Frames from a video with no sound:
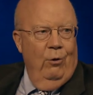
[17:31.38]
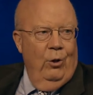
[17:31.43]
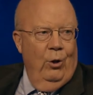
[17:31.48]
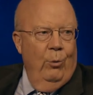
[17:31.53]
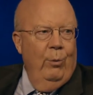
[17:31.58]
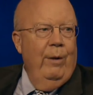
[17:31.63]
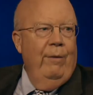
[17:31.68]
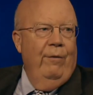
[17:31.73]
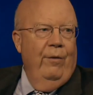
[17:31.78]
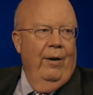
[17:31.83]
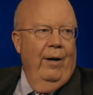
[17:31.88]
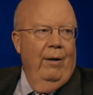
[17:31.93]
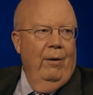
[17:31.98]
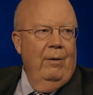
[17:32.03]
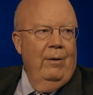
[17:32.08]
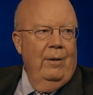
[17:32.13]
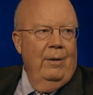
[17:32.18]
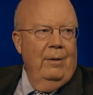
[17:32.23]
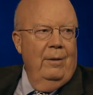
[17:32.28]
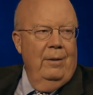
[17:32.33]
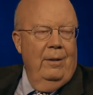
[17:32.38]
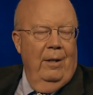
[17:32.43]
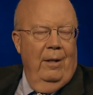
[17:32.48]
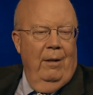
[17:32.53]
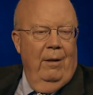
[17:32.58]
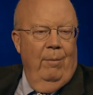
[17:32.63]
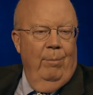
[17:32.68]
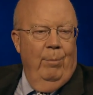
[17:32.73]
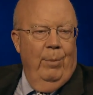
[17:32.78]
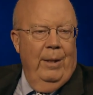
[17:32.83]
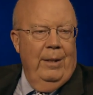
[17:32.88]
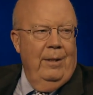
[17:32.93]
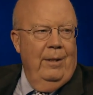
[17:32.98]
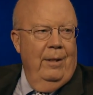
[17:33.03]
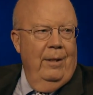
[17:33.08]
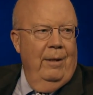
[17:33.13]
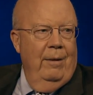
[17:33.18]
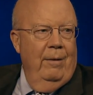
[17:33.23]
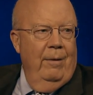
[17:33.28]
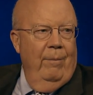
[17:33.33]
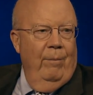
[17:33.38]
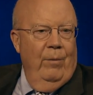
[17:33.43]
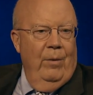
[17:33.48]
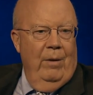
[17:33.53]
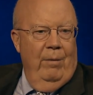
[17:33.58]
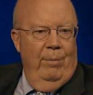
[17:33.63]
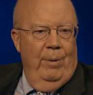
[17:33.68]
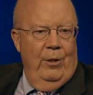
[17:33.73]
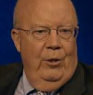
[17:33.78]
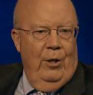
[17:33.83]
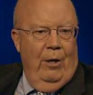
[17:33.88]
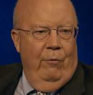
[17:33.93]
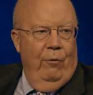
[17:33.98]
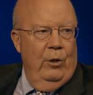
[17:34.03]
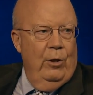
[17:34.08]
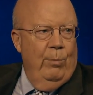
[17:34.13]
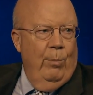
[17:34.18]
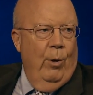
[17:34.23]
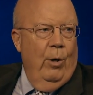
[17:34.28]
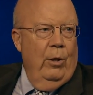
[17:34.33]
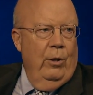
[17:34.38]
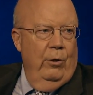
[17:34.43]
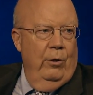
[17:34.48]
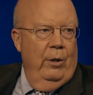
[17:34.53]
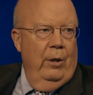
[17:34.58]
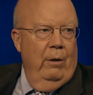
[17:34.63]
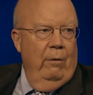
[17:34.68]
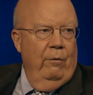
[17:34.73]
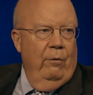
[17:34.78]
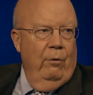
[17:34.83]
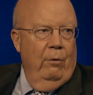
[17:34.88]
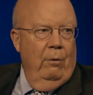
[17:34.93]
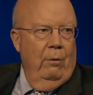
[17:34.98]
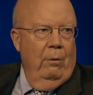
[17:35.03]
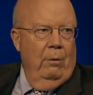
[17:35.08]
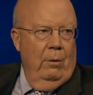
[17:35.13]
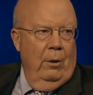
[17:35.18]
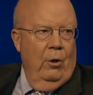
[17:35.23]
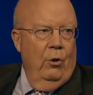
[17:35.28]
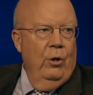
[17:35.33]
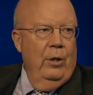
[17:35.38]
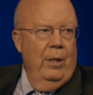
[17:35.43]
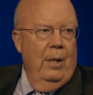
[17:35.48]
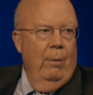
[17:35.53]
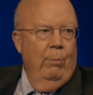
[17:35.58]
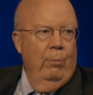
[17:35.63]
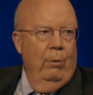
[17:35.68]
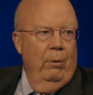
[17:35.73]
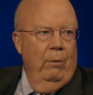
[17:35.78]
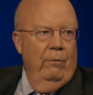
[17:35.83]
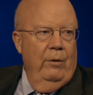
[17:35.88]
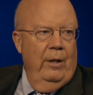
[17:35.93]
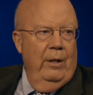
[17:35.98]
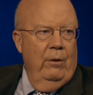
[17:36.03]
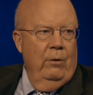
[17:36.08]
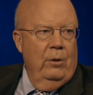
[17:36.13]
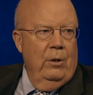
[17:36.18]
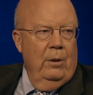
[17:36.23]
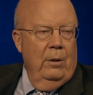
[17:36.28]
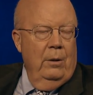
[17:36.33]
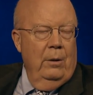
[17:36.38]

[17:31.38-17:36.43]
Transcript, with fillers: Louis Feil, uh, but uh, been Jeffrey's partner there for a good number of years.